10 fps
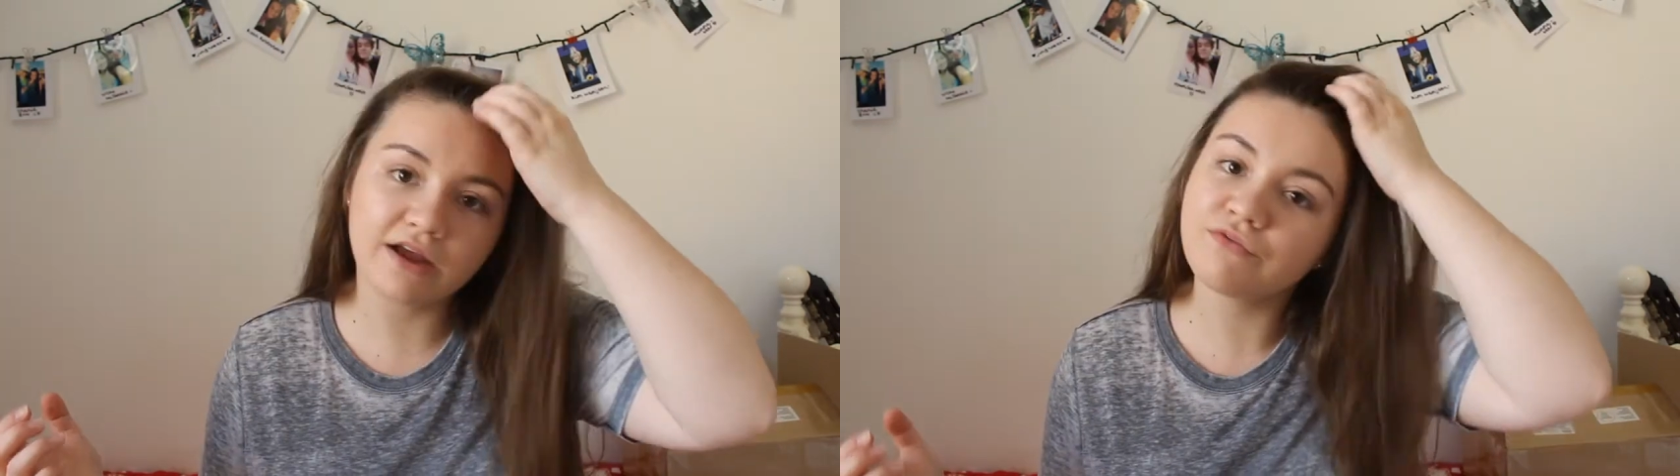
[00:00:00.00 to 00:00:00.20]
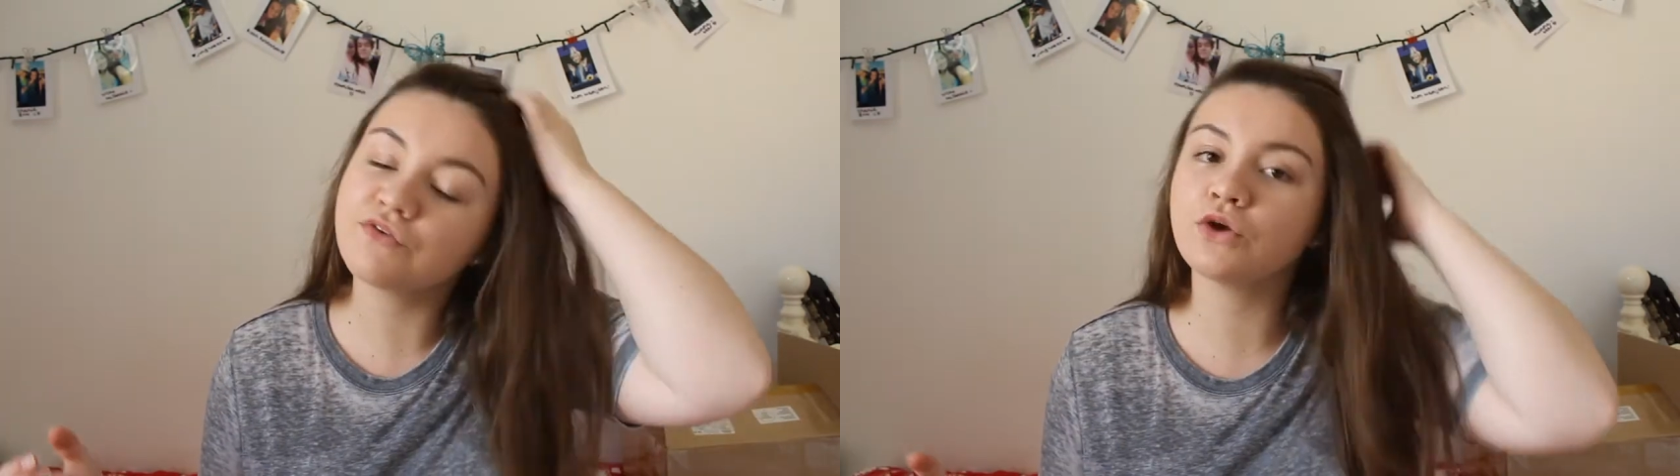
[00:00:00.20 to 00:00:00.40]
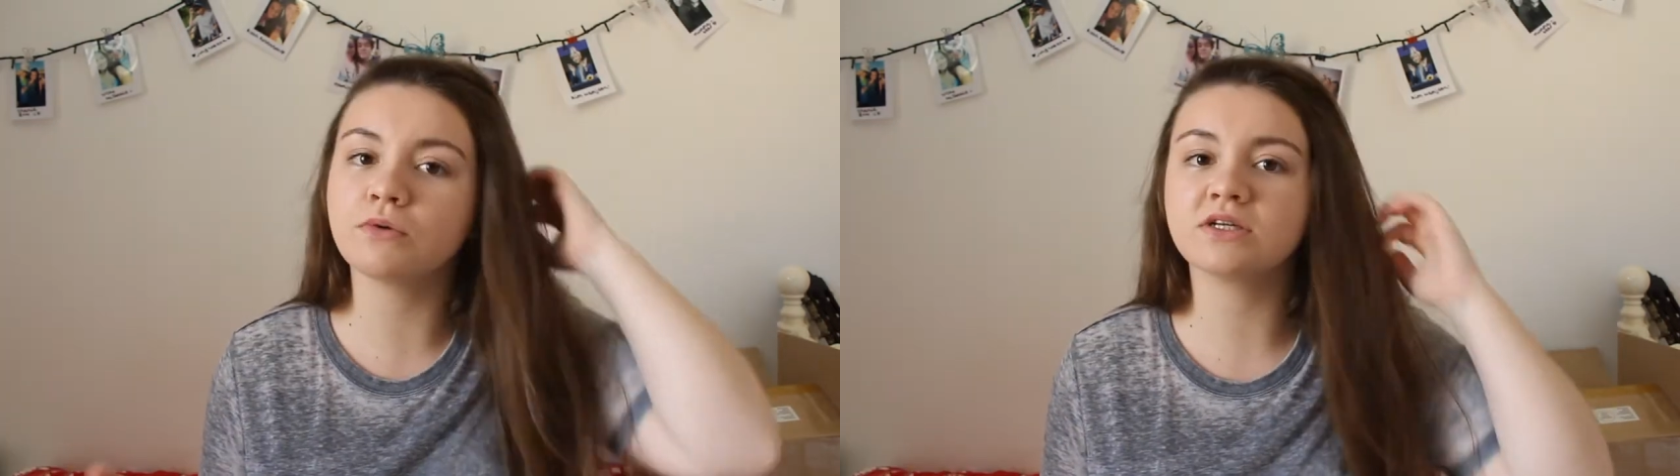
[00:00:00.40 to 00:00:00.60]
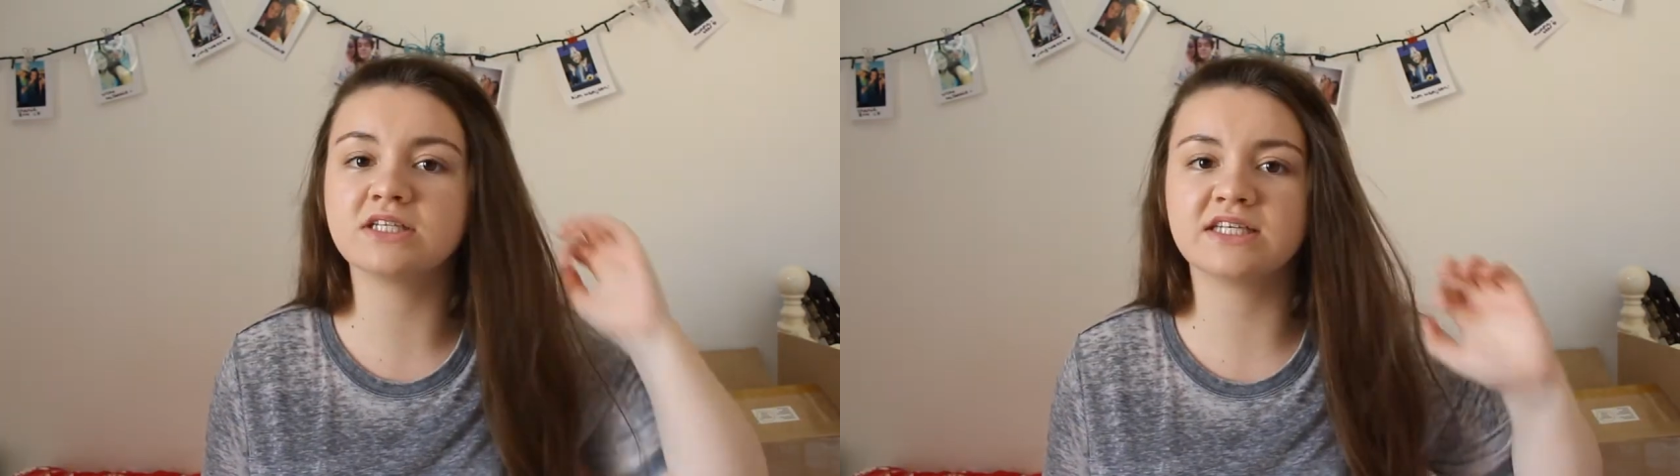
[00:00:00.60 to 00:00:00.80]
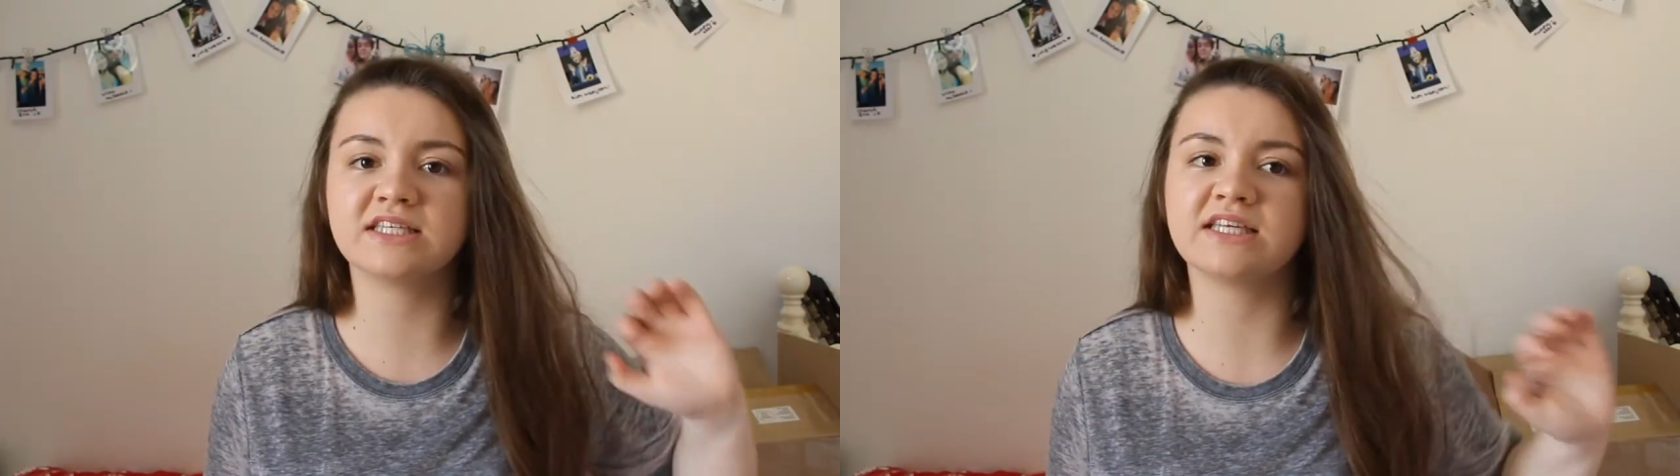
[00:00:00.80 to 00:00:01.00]
If you want
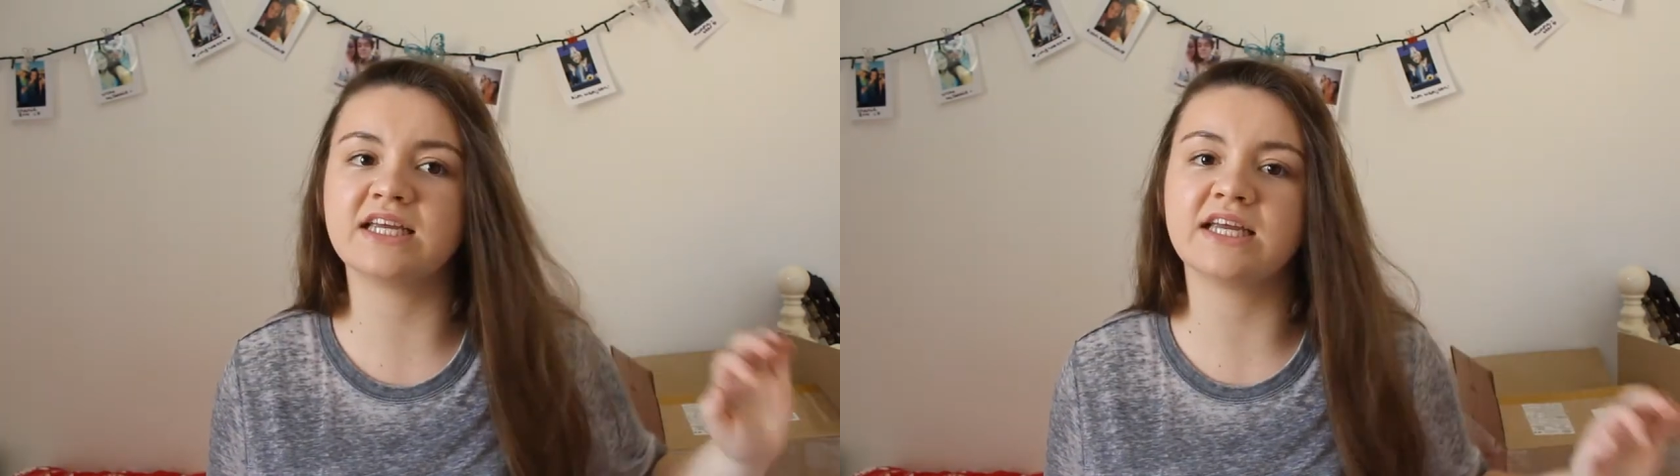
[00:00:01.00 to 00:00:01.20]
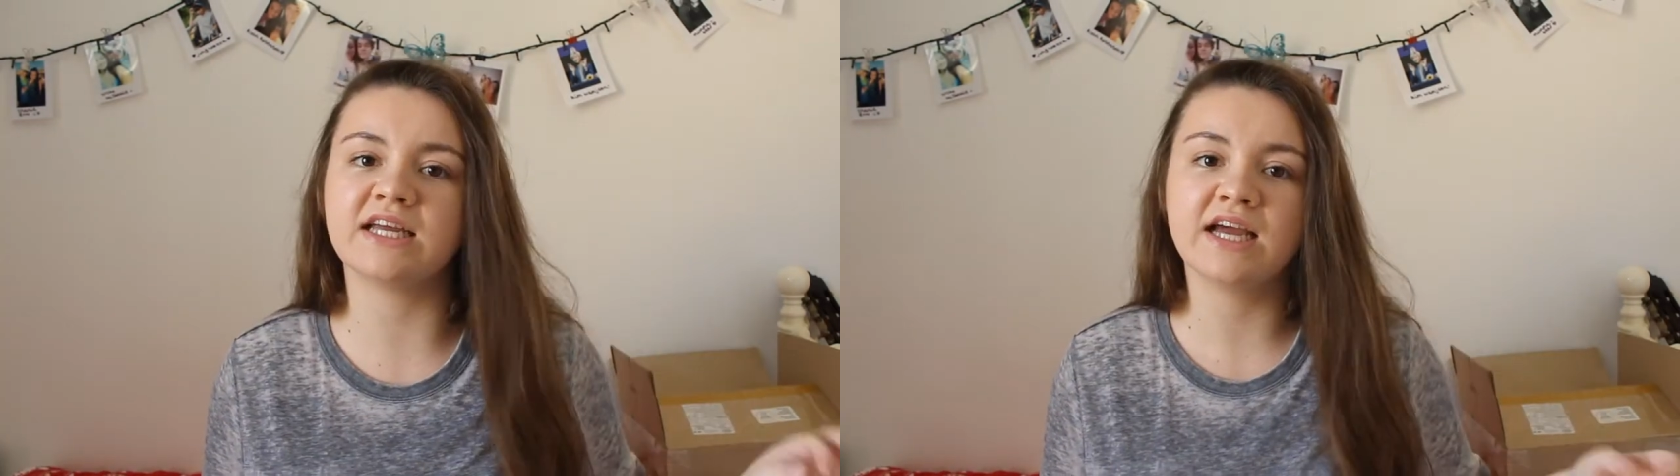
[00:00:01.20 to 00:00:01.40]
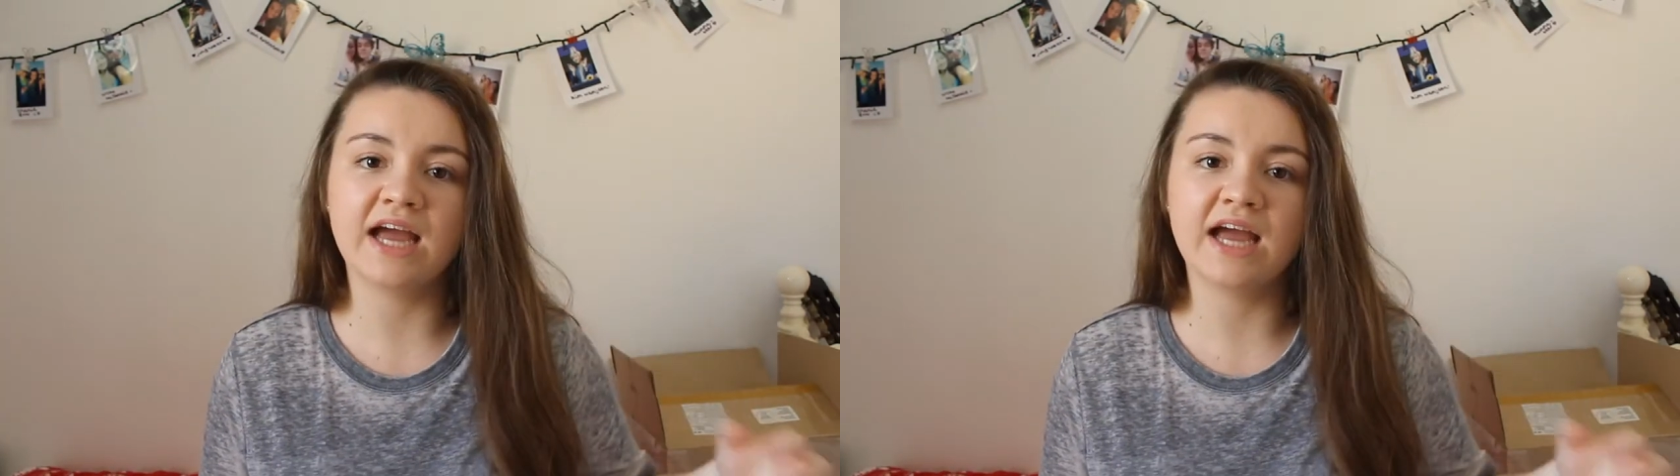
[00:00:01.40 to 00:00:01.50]
to see